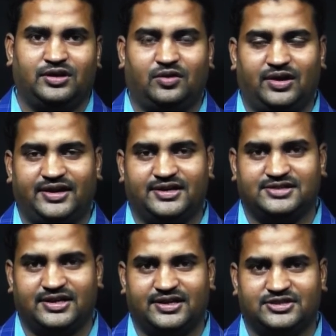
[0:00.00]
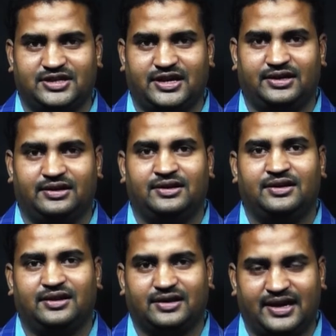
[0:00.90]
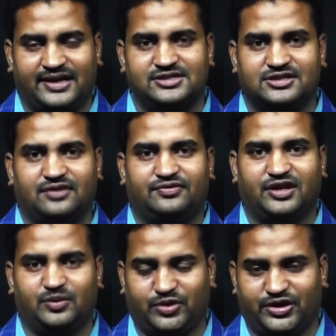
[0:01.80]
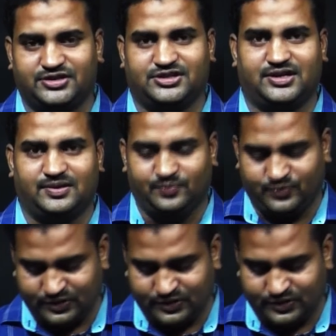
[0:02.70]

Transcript: Now let us understand kinds of reproduction.